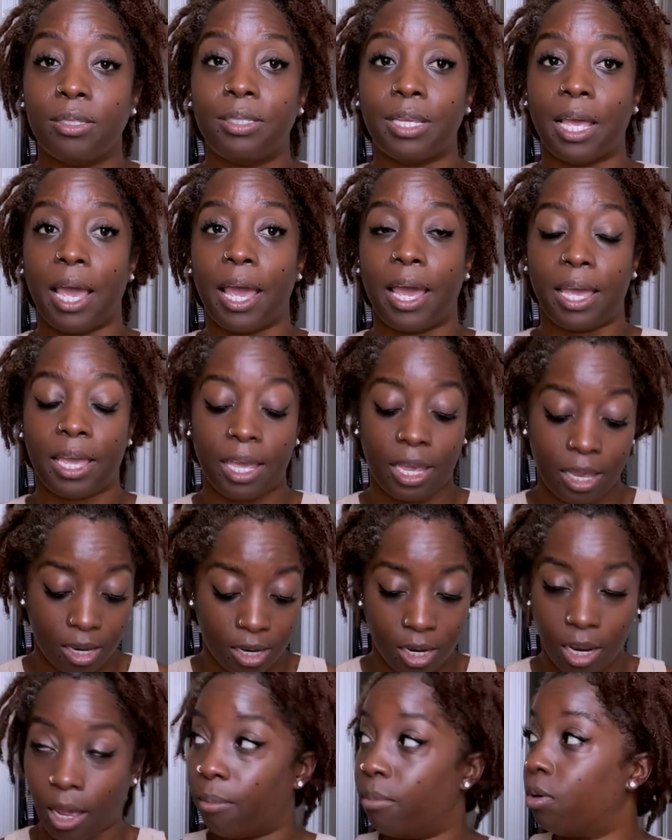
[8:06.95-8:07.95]

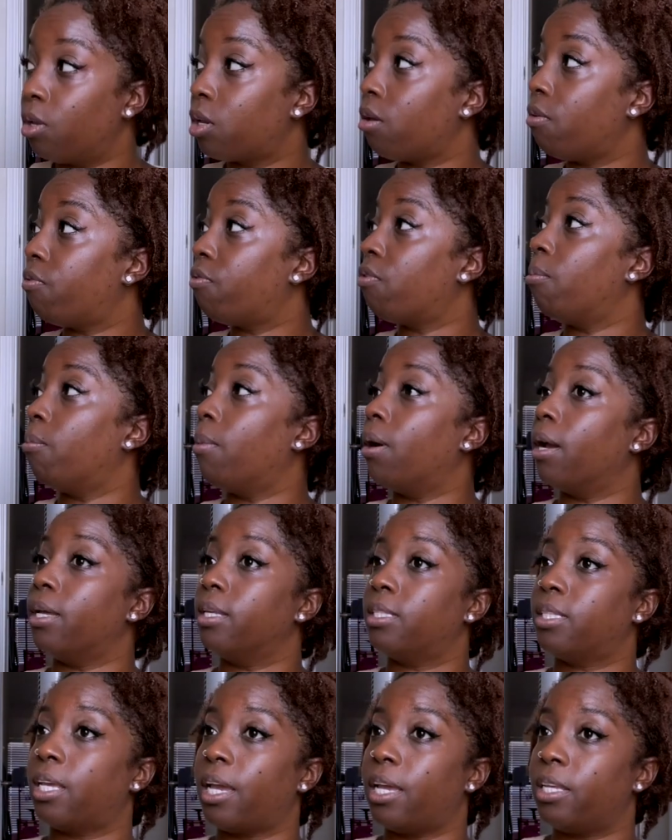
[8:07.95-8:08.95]
I'm looking for my
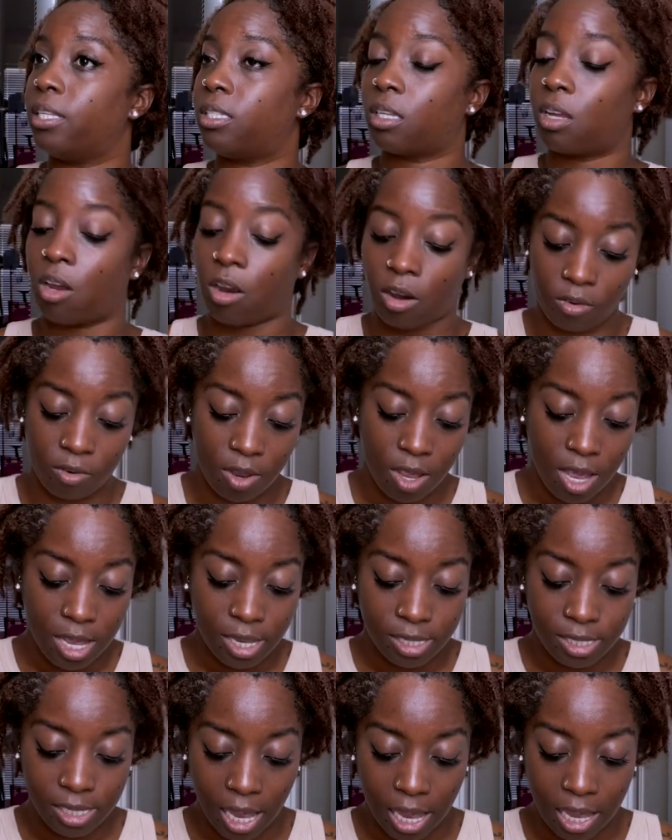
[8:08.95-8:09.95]
satin scarf,
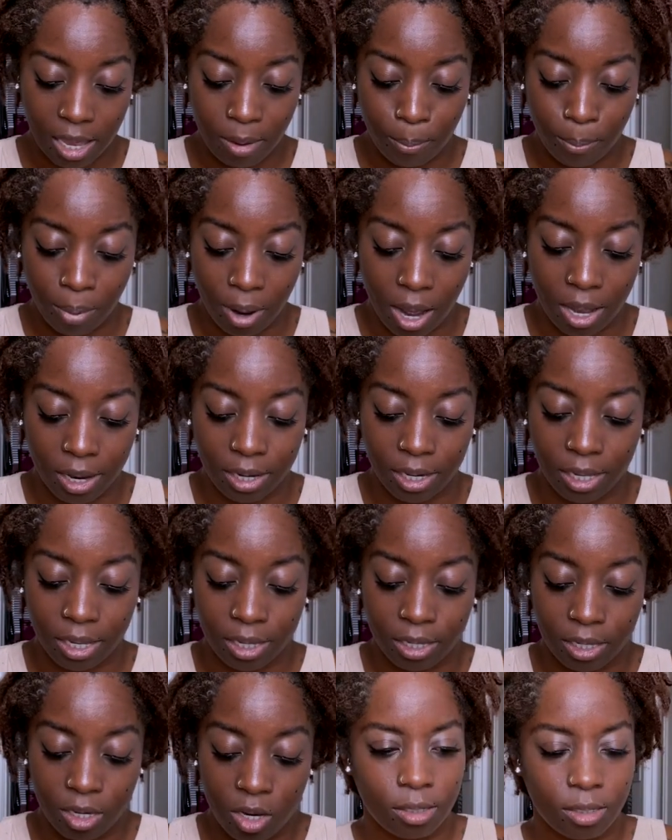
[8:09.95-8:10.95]
satin
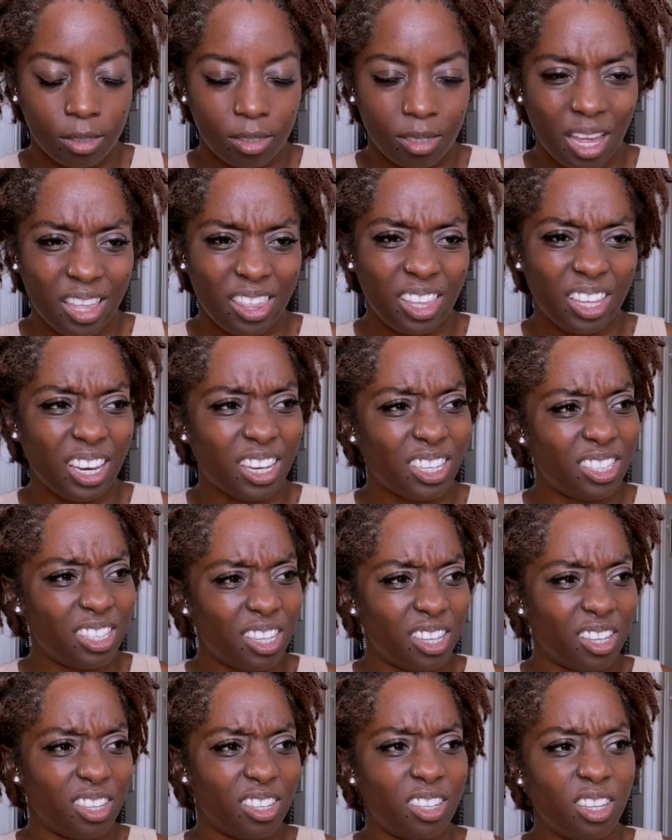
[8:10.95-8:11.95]
bonnet, I think that's
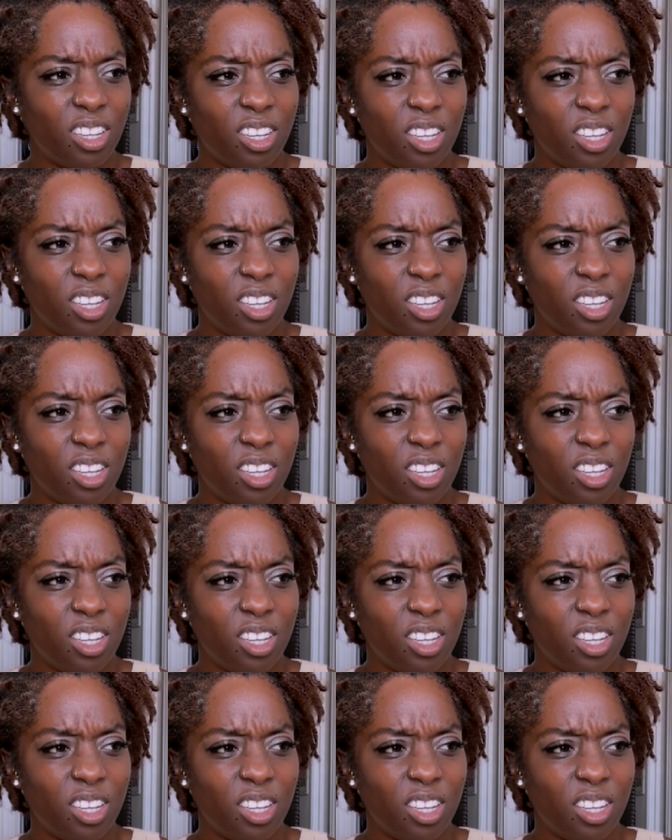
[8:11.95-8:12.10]
it,